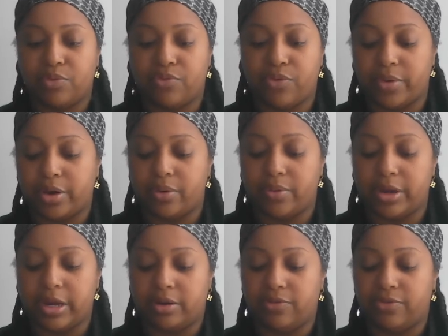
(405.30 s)
Before we go
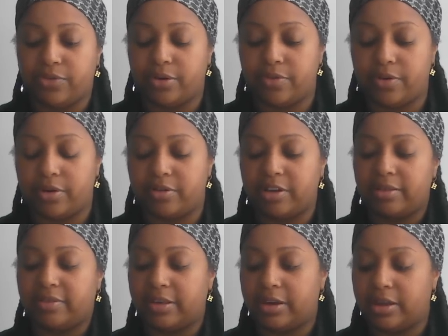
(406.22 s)
any further,
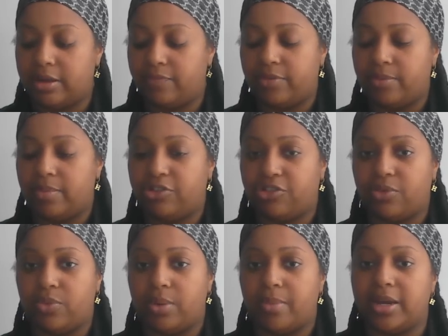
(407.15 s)
tell us any
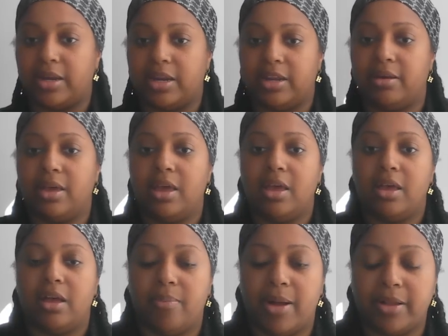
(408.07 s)
information we might need
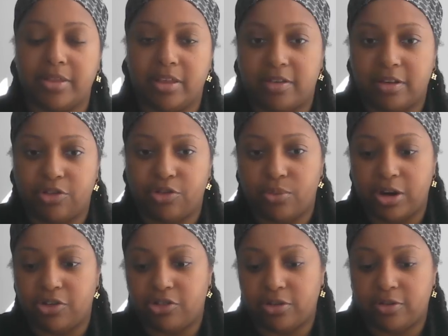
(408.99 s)
about this
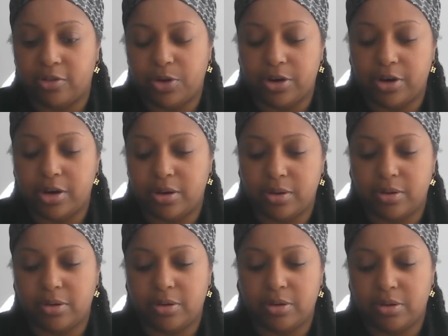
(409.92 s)
situation, Spirit
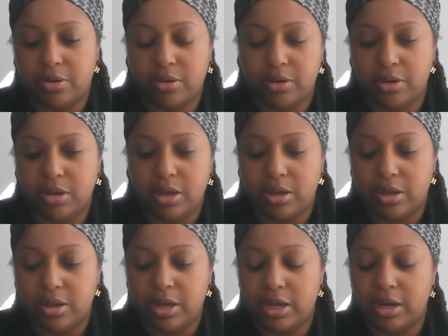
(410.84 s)

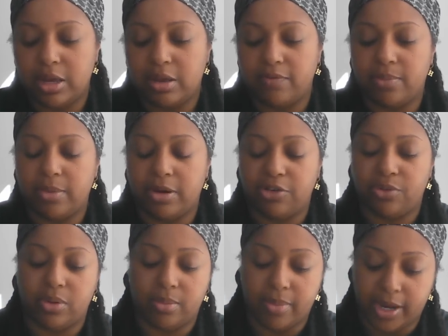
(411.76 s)
any
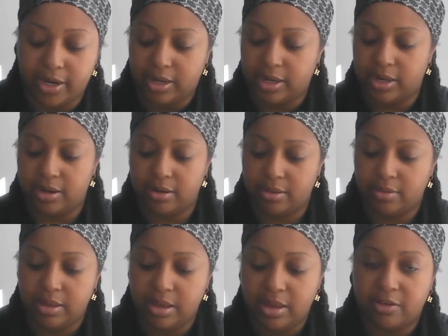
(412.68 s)
information we might need
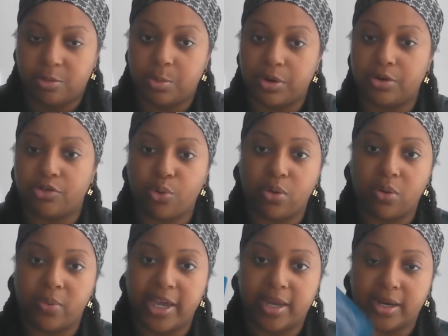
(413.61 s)
spiritual
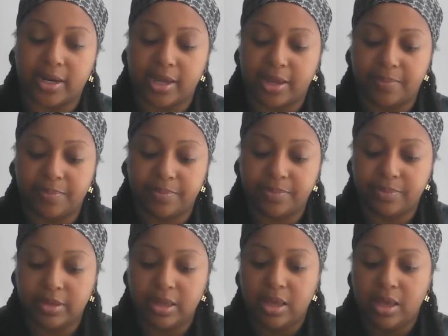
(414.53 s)
awakening,
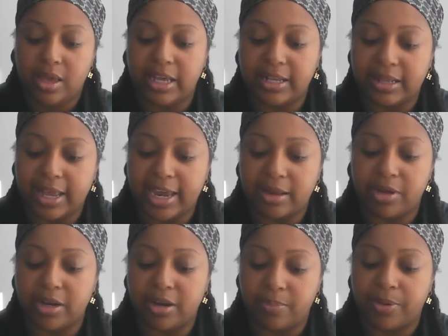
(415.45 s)

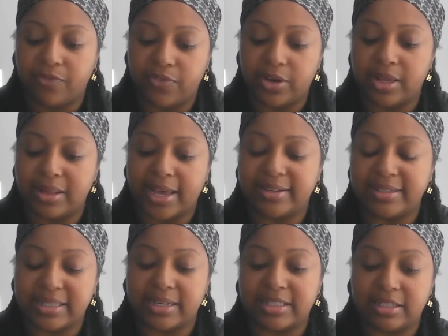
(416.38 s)
enlightenment, epiphany,
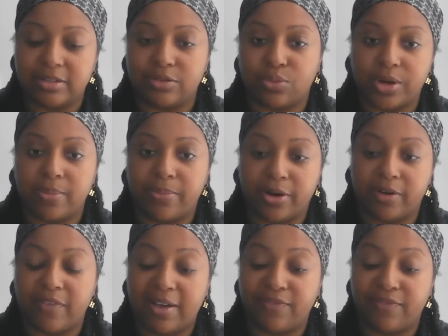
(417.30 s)
life lessons, rebirth.